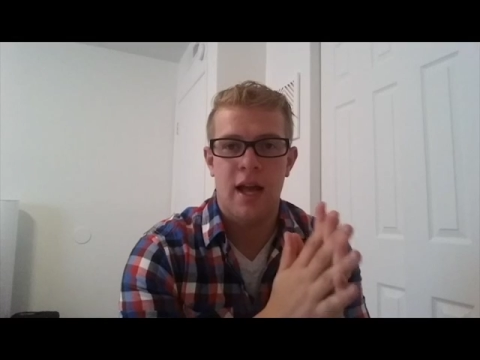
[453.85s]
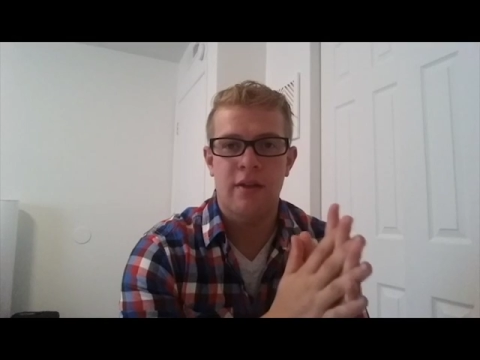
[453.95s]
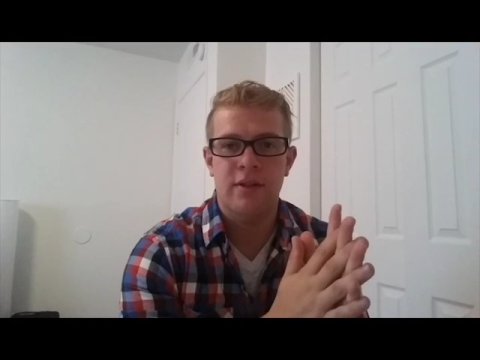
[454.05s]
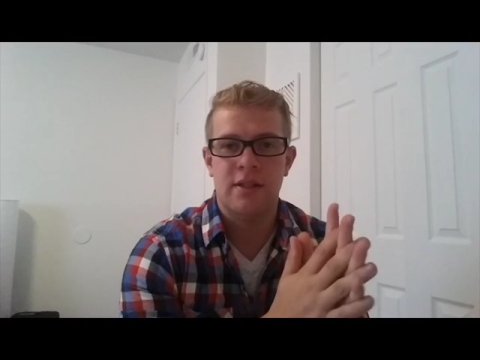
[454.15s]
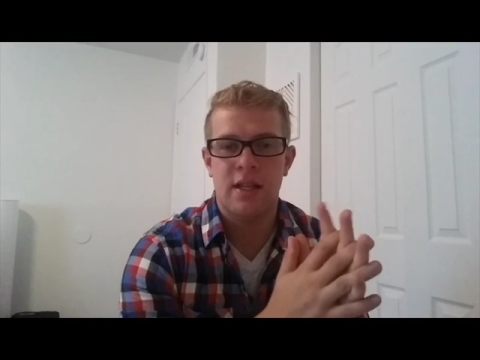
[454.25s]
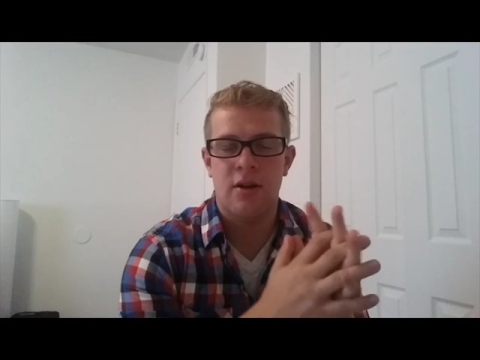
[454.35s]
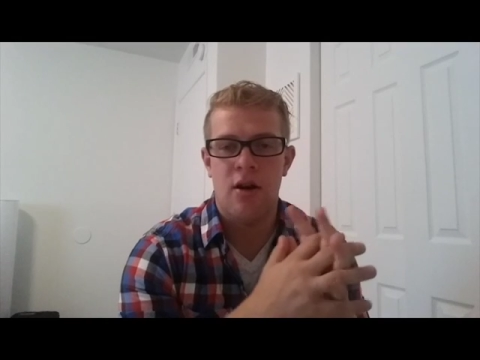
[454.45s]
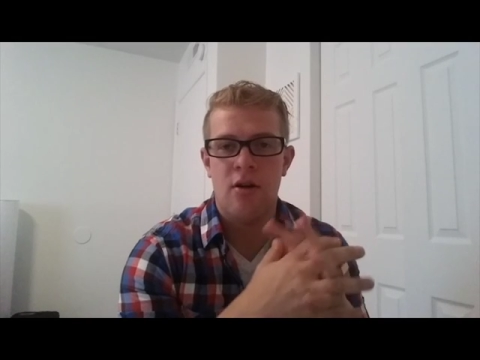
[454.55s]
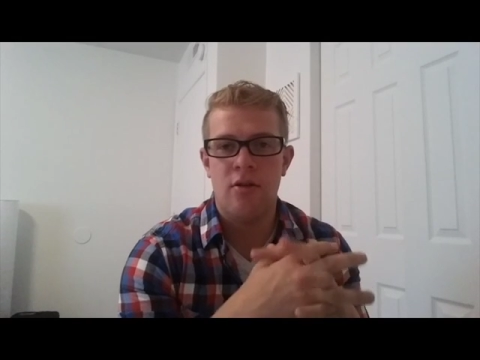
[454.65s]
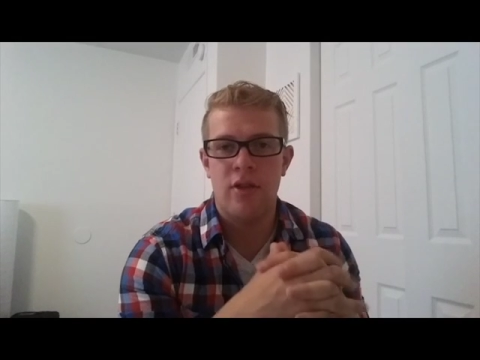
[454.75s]
having
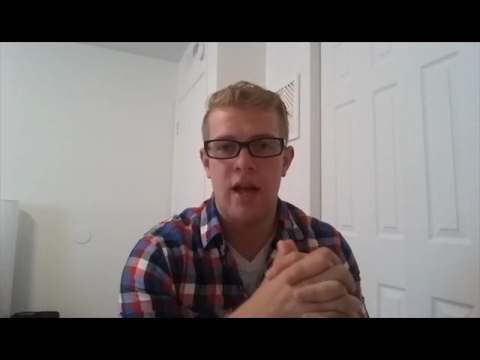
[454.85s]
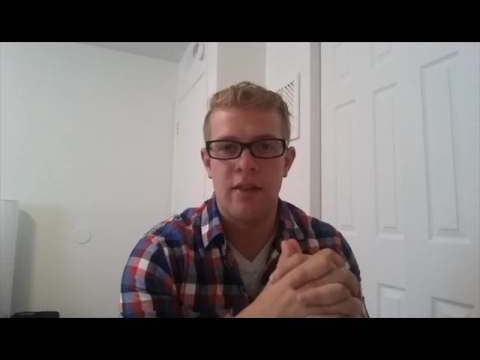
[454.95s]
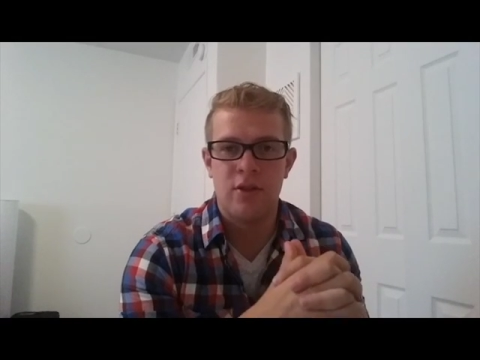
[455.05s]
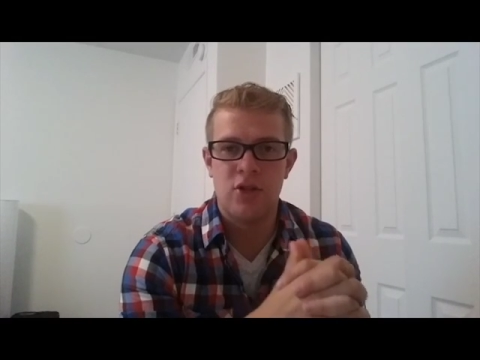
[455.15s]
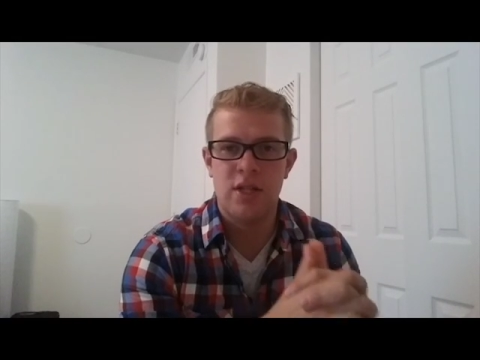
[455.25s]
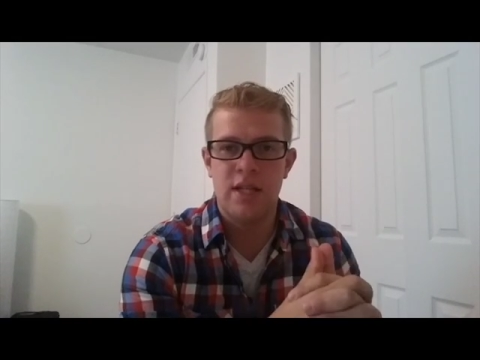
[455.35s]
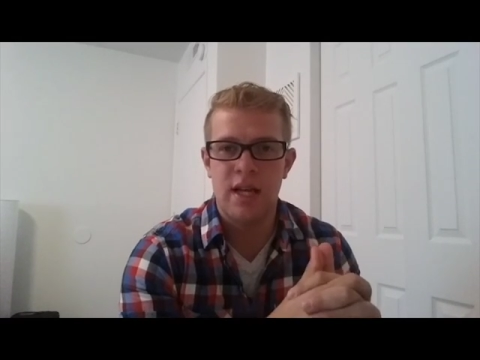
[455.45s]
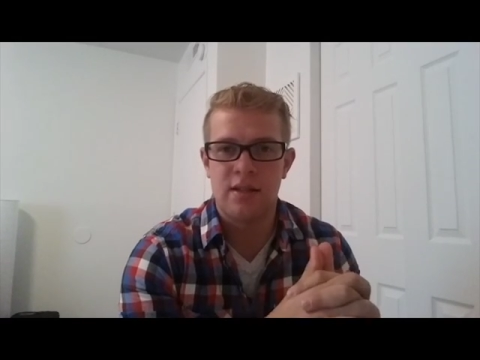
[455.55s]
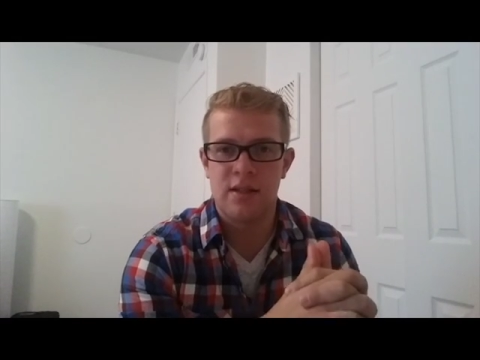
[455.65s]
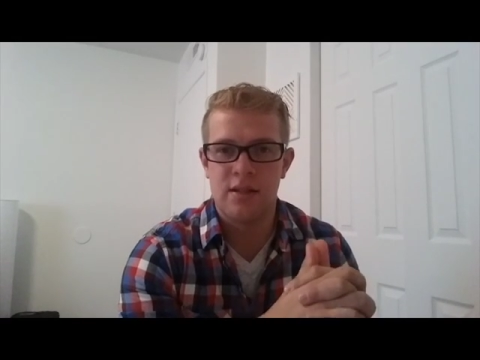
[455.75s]
said all that, the
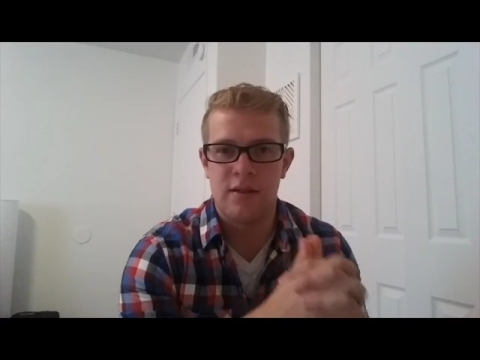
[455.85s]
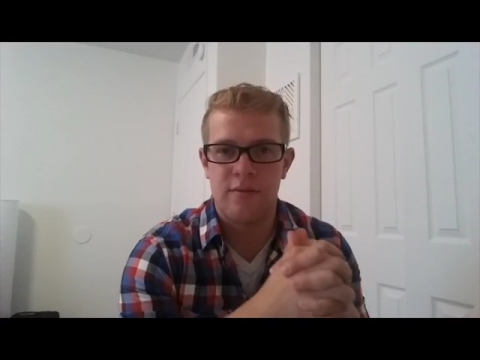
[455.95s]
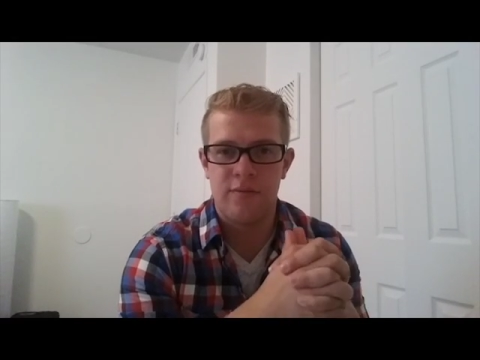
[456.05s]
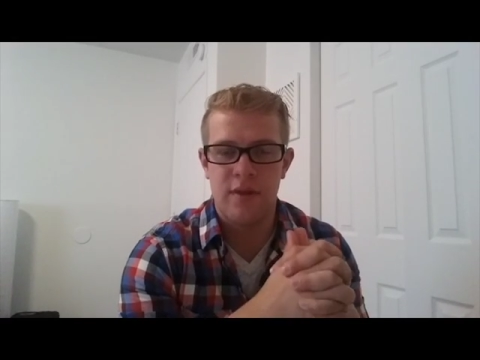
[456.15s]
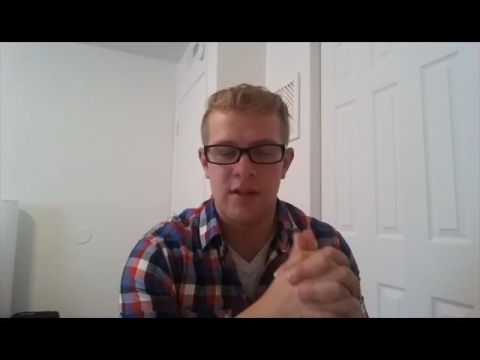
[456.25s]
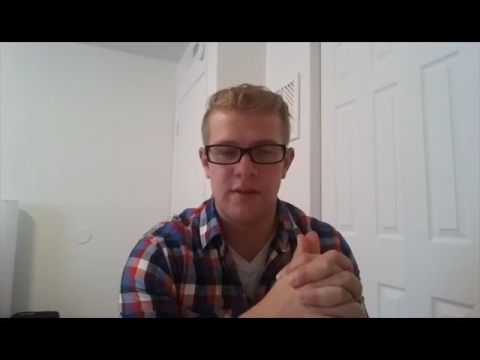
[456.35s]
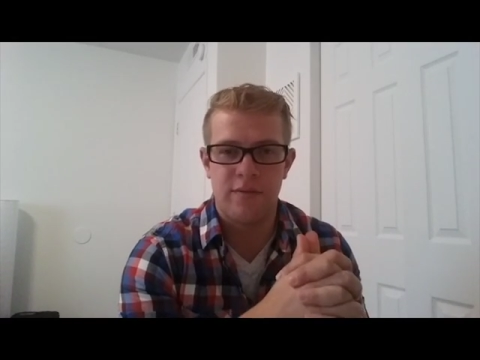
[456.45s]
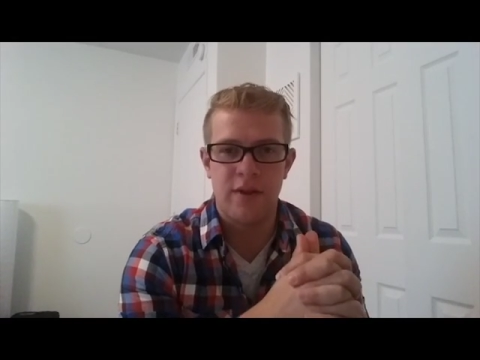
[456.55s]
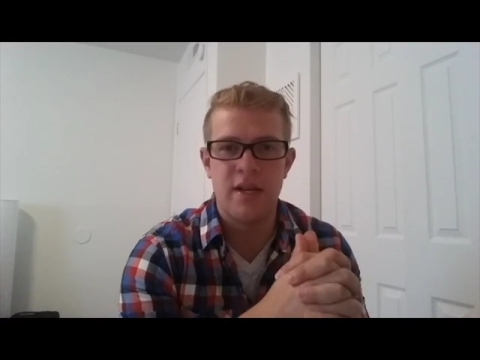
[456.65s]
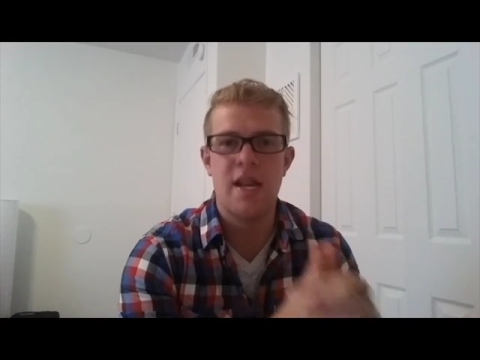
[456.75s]
GTS is
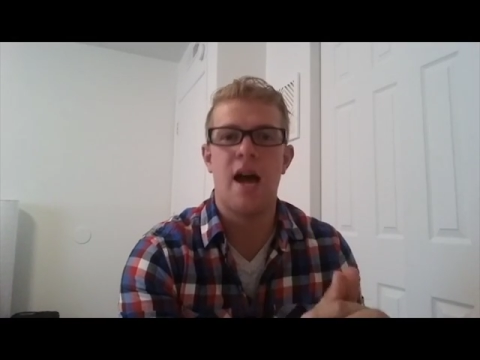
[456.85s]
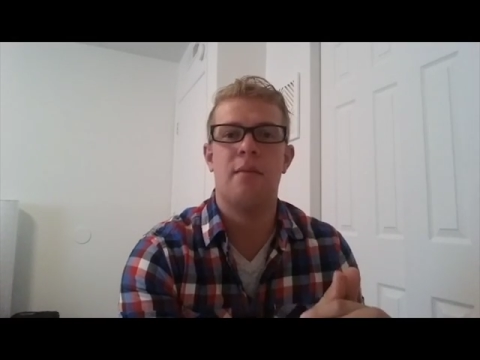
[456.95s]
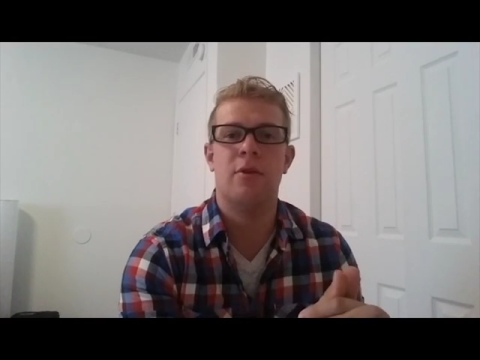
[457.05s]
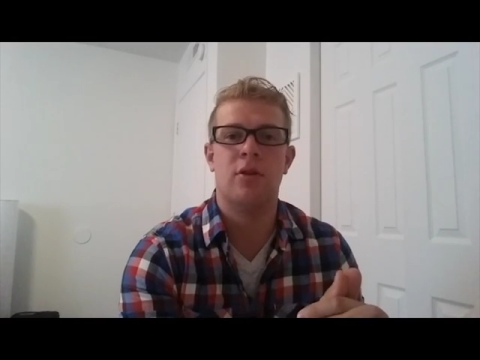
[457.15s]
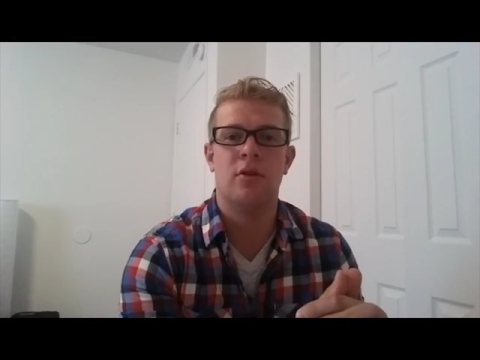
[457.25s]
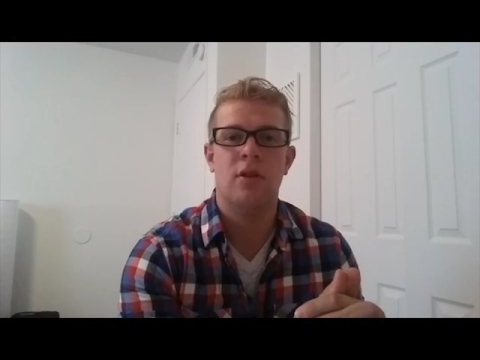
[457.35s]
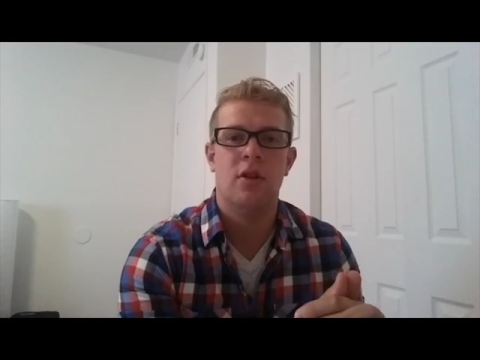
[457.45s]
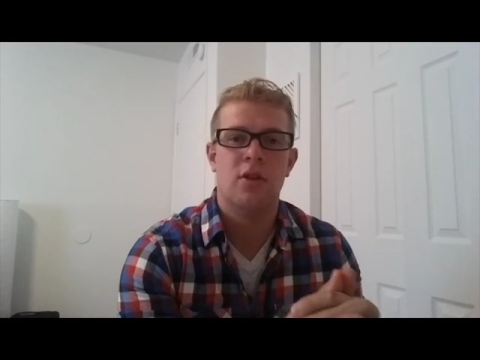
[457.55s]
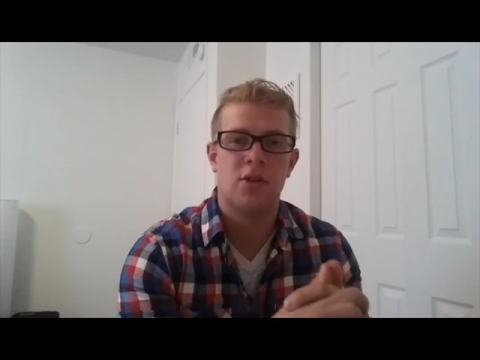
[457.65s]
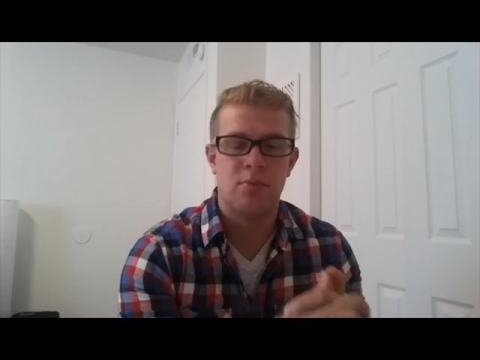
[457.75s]
a
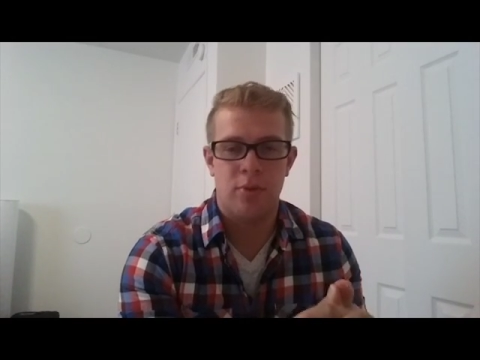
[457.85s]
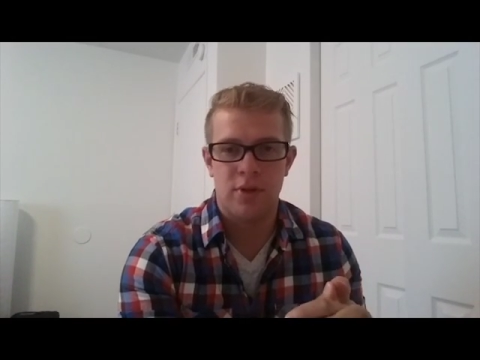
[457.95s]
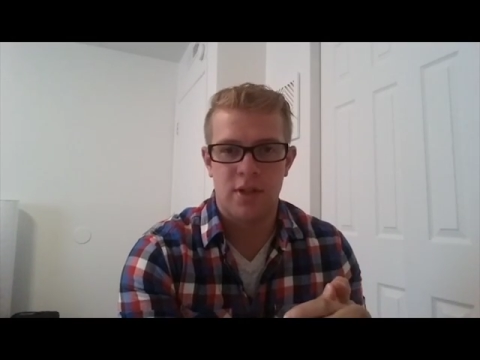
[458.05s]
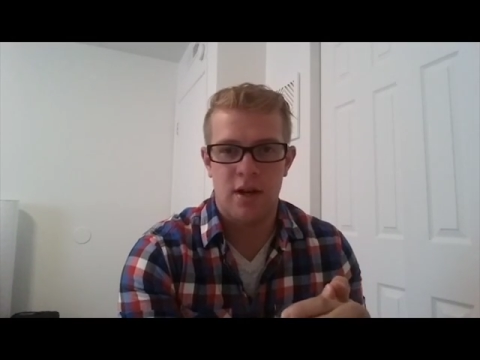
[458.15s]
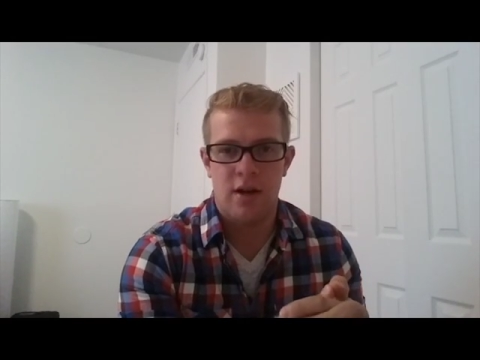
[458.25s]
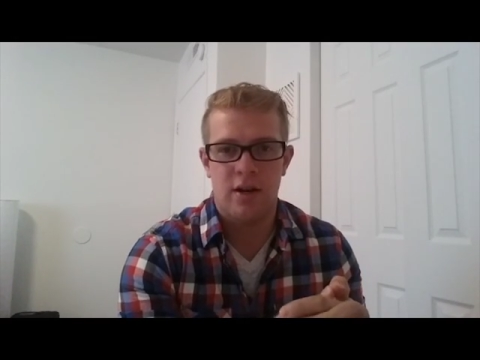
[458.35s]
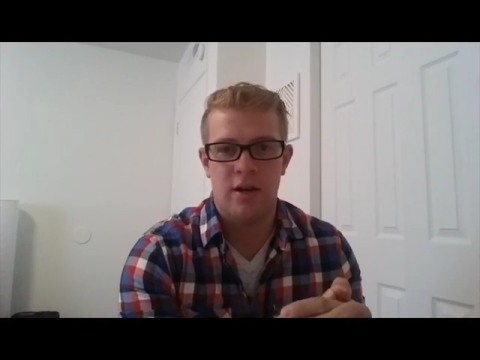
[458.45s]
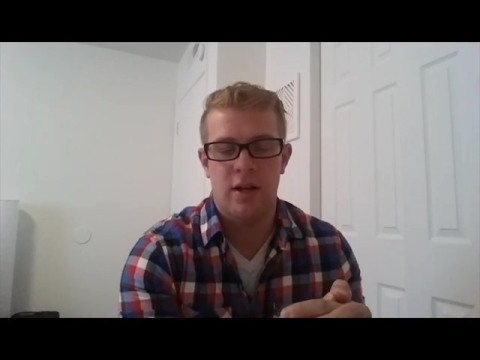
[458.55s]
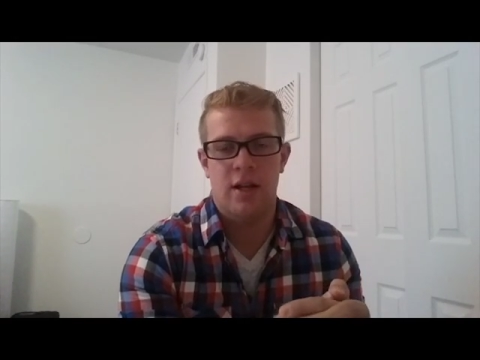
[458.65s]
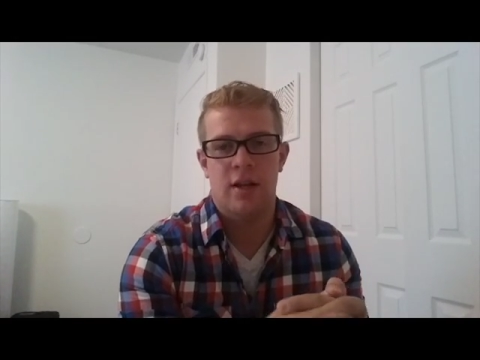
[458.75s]
phenomenal sports
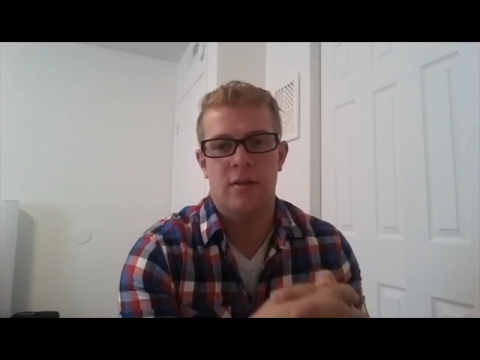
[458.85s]
car.